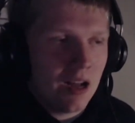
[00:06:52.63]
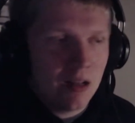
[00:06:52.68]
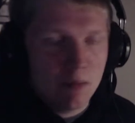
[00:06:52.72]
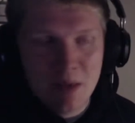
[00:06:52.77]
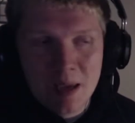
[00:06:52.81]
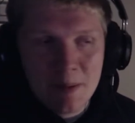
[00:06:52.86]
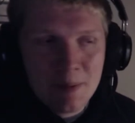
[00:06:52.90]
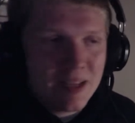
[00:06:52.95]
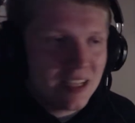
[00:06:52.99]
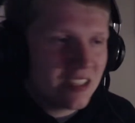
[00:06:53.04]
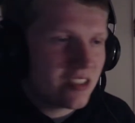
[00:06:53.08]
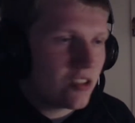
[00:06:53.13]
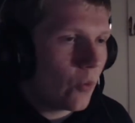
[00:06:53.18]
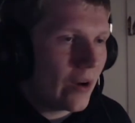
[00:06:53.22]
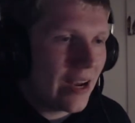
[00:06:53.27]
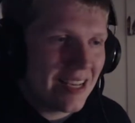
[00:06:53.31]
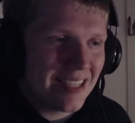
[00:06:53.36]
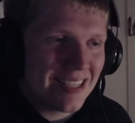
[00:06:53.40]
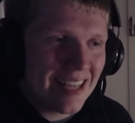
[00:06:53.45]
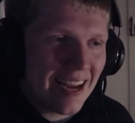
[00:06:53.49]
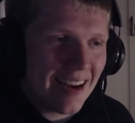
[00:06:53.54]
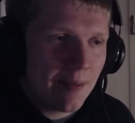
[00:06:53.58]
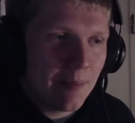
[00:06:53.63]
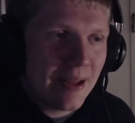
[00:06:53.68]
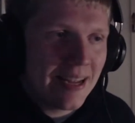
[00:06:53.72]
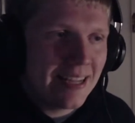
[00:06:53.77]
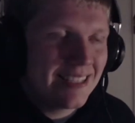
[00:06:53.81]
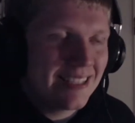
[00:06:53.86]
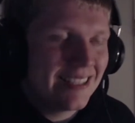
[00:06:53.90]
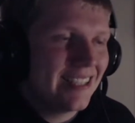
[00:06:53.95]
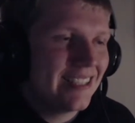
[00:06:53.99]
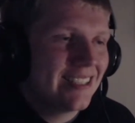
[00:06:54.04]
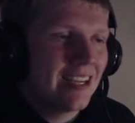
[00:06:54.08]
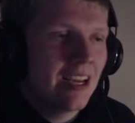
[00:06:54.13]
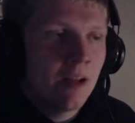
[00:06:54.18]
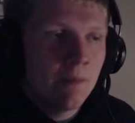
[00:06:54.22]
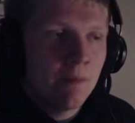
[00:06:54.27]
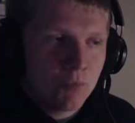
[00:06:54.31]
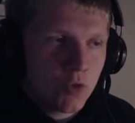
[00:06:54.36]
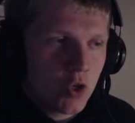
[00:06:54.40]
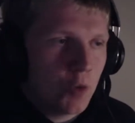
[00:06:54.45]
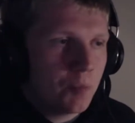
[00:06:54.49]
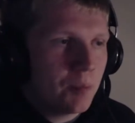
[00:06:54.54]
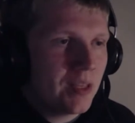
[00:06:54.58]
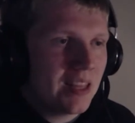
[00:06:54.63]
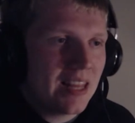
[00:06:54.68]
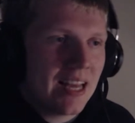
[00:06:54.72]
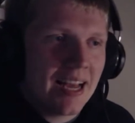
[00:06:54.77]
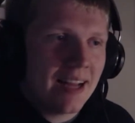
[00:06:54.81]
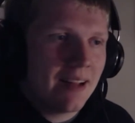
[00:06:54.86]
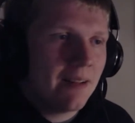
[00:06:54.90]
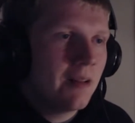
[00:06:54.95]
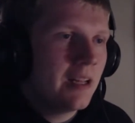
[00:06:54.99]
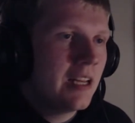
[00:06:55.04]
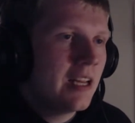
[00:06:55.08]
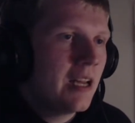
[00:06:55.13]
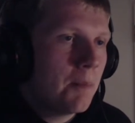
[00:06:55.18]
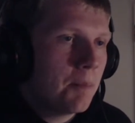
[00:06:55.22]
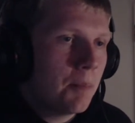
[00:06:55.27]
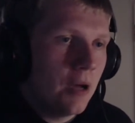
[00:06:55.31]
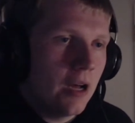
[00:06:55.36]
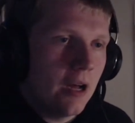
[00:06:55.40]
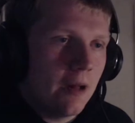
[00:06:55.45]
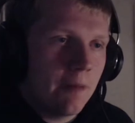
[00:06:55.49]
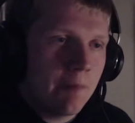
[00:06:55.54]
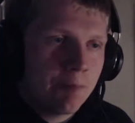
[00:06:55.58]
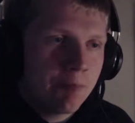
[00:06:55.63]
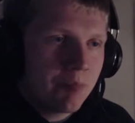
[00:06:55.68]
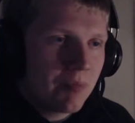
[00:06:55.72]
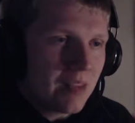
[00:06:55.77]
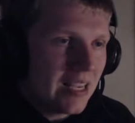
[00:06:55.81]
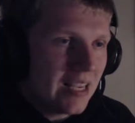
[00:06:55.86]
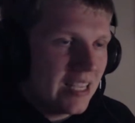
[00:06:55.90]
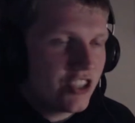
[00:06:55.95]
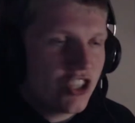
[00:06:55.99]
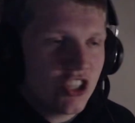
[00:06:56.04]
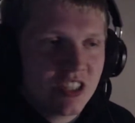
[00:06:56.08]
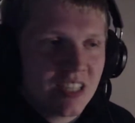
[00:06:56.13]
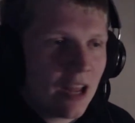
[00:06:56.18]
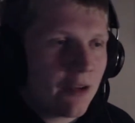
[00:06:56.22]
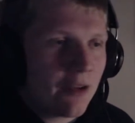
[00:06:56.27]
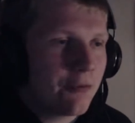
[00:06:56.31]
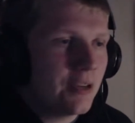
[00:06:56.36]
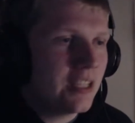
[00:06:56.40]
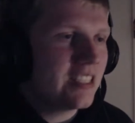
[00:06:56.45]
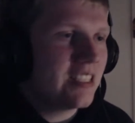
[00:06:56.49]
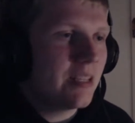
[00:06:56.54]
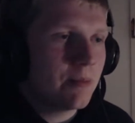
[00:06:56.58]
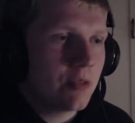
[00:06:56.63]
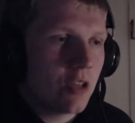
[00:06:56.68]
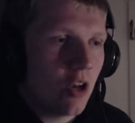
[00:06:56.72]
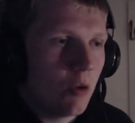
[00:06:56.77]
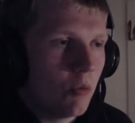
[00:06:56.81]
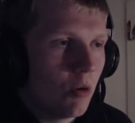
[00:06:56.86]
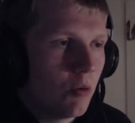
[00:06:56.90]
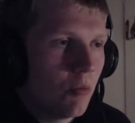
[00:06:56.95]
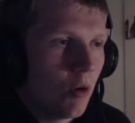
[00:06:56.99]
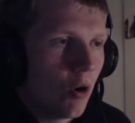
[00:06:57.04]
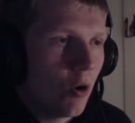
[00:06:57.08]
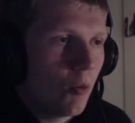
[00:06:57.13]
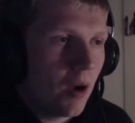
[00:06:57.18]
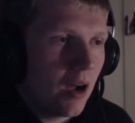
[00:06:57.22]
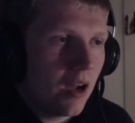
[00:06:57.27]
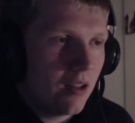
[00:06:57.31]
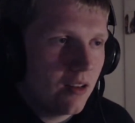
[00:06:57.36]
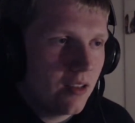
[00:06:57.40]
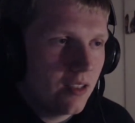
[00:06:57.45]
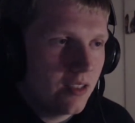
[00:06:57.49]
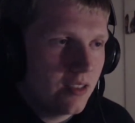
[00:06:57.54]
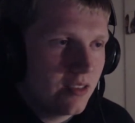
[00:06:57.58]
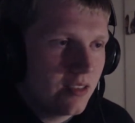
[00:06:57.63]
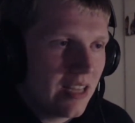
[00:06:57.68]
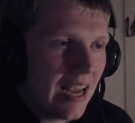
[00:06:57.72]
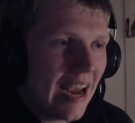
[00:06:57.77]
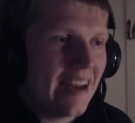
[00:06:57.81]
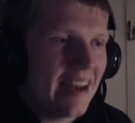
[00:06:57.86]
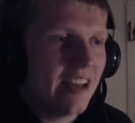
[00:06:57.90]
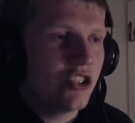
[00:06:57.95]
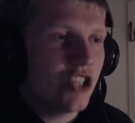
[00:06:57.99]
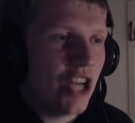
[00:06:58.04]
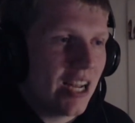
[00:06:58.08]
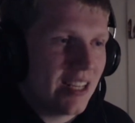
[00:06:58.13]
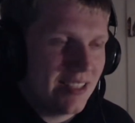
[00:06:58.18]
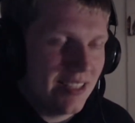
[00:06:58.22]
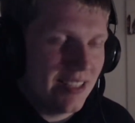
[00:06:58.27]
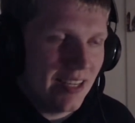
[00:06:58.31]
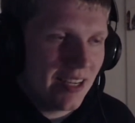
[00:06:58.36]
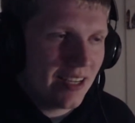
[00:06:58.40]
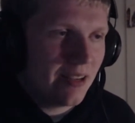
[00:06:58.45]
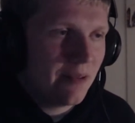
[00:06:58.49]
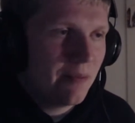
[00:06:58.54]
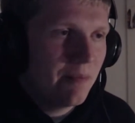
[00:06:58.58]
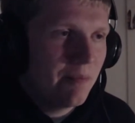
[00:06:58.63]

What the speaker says: Maybe it's the way it's animated, could be that, but it just definitely seems a lot more mobile and energetic.